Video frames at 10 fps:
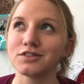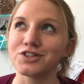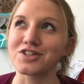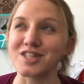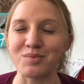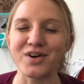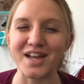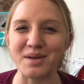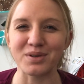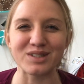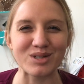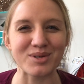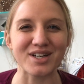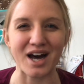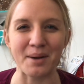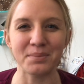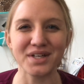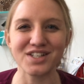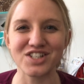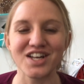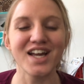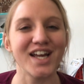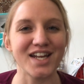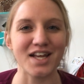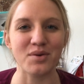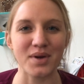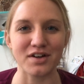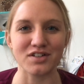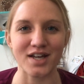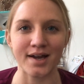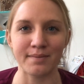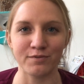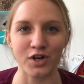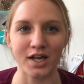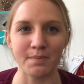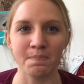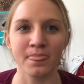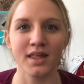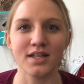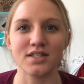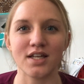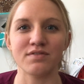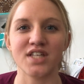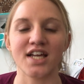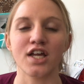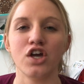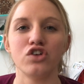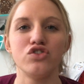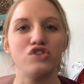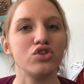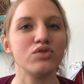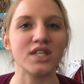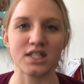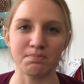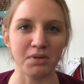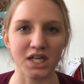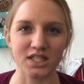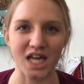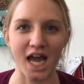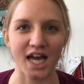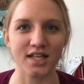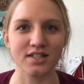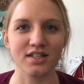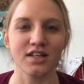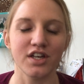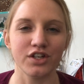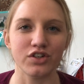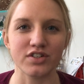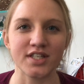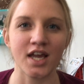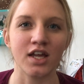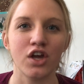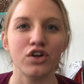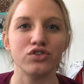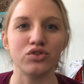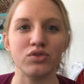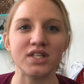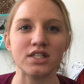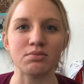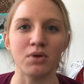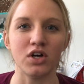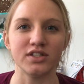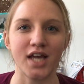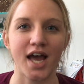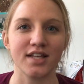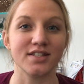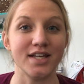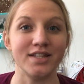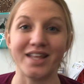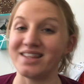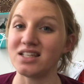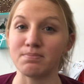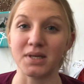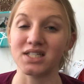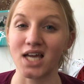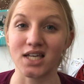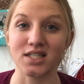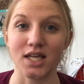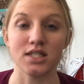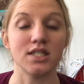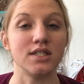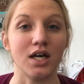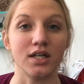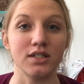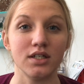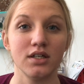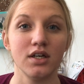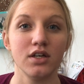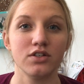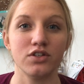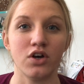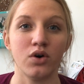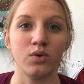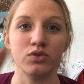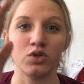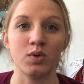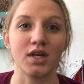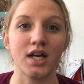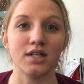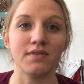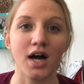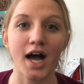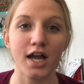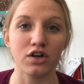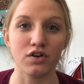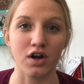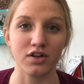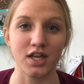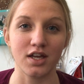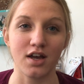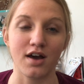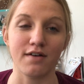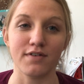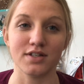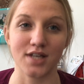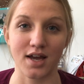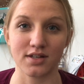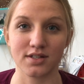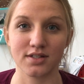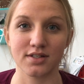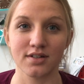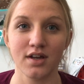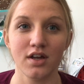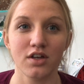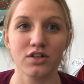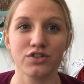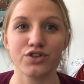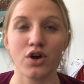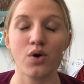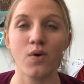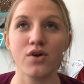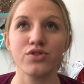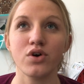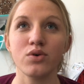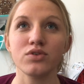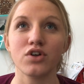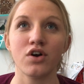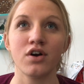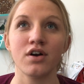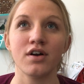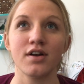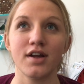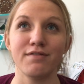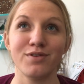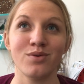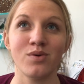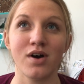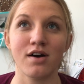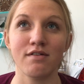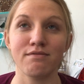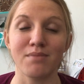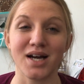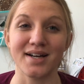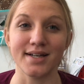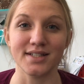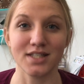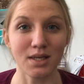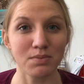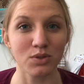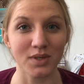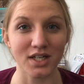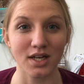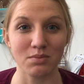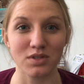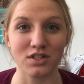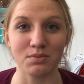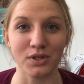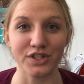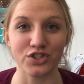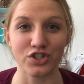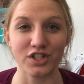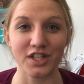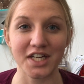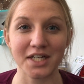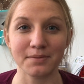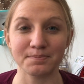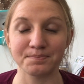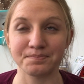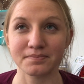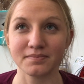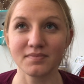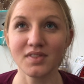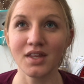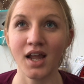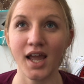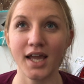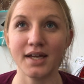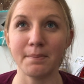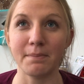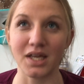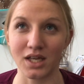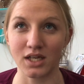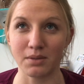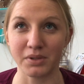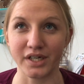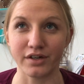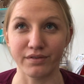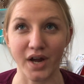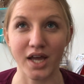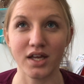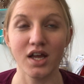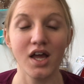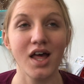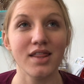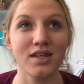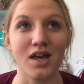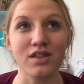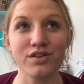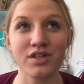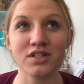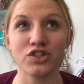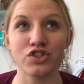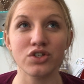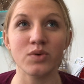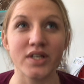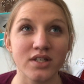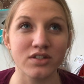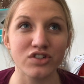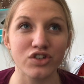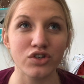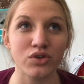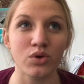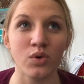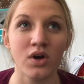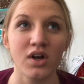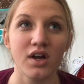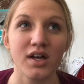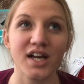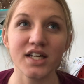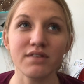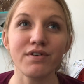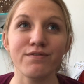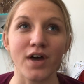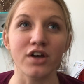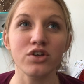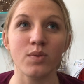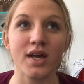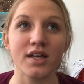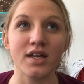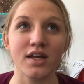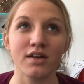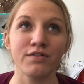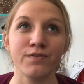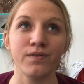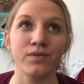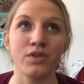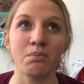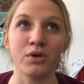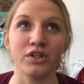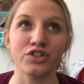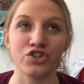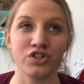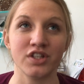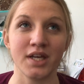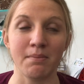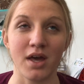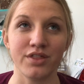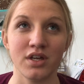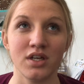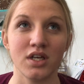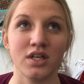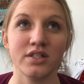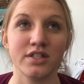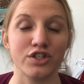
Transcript: You're somewhat able to accomplish in a quicker time frame. Instead of saying, do this big task, you're saying, do these small tasks, and then this big task gets done. So doing kind of a hierarchy of tasks. So those are a few of my tips when it comes to bullet journaling and being in a planner rut. The other thing to do is to kind of evaluate if the bullet journaling method is